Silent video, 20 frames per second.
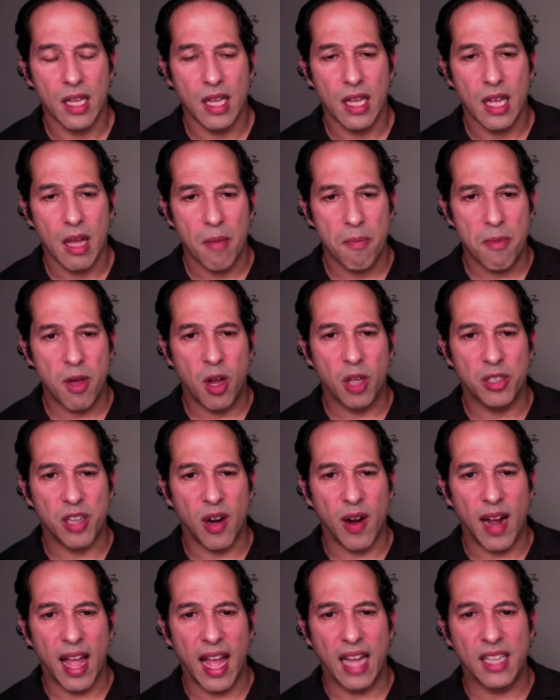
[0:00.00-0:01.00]
because our
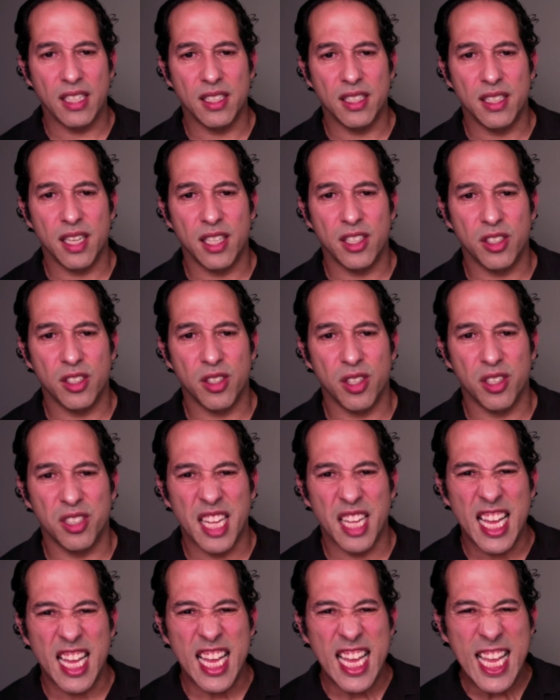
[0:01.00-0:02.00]
ancestors,
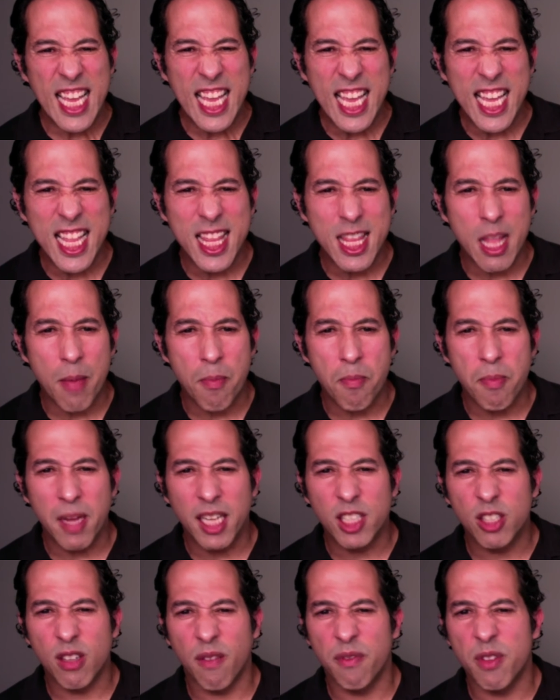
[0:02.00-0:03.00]
in the
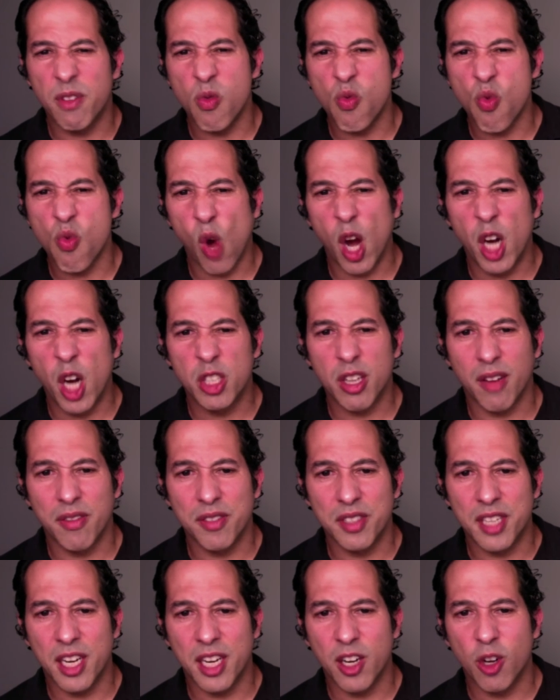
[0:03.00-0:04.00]
midst of the worst of
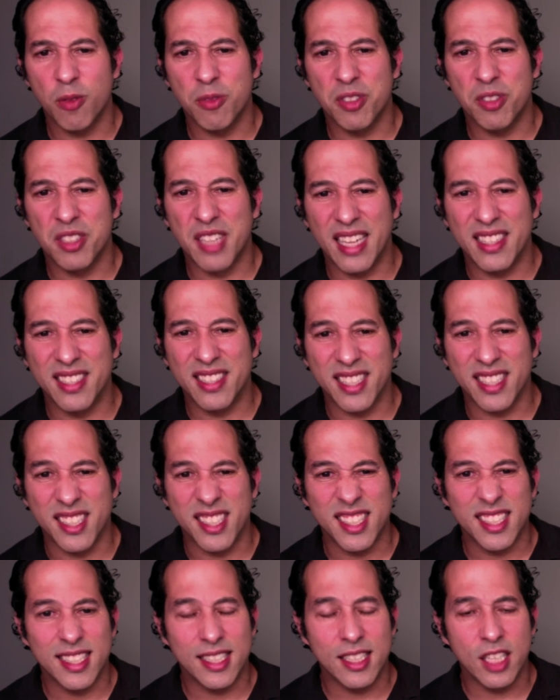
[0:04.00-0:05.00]
circumstances,
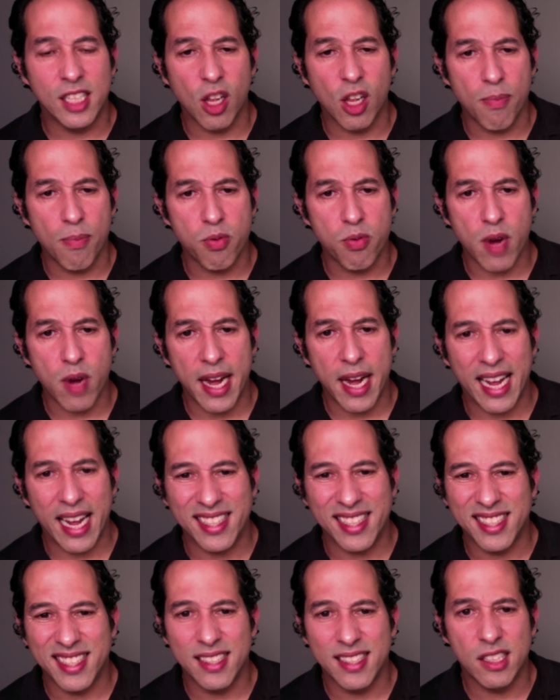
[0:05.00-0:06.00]
still prayed and
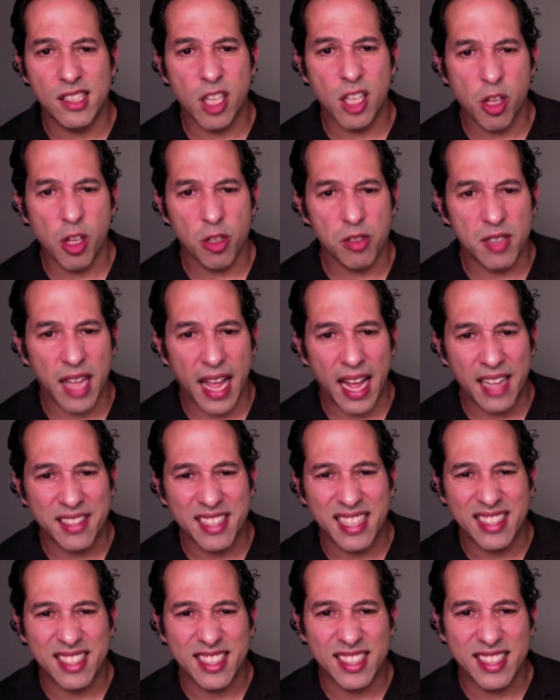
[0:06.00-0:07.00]
still danced
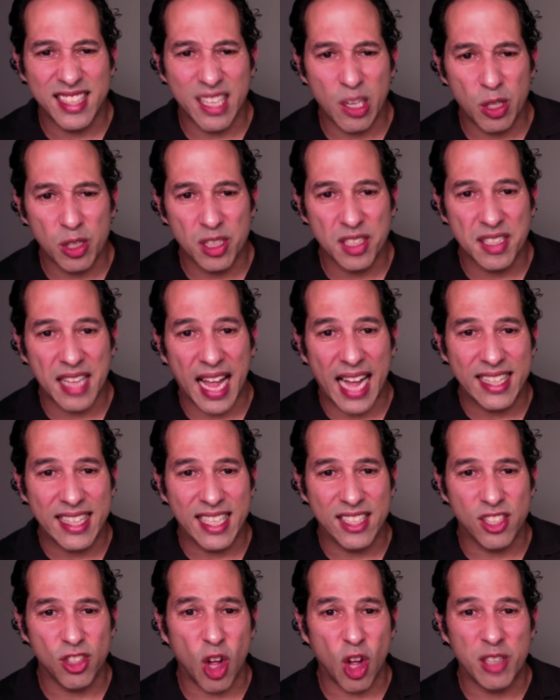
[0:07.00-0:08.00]
and still sang the
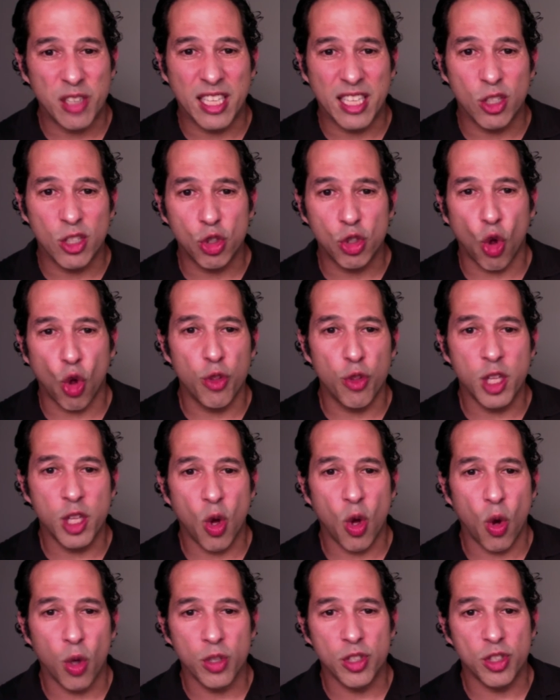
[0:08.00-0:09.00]
songs and told the
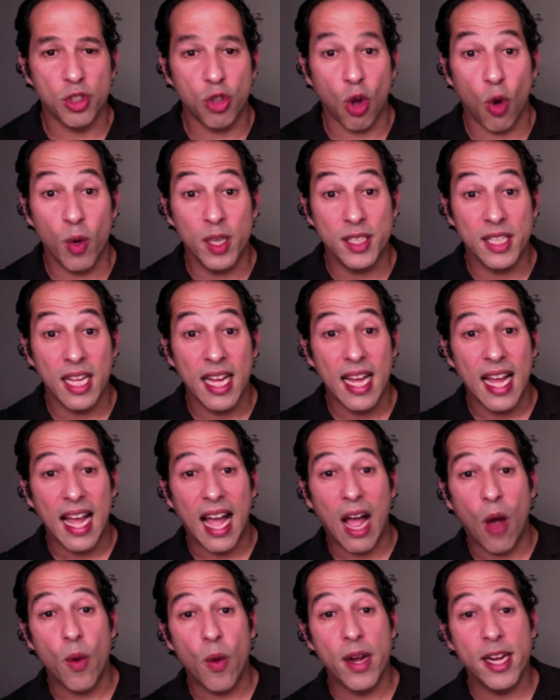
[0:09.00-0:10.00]
old stories.
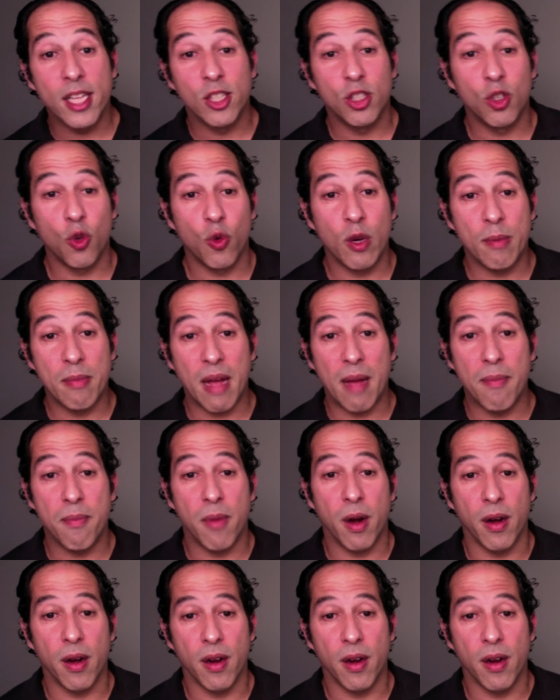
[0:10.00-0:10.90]
And we need to remember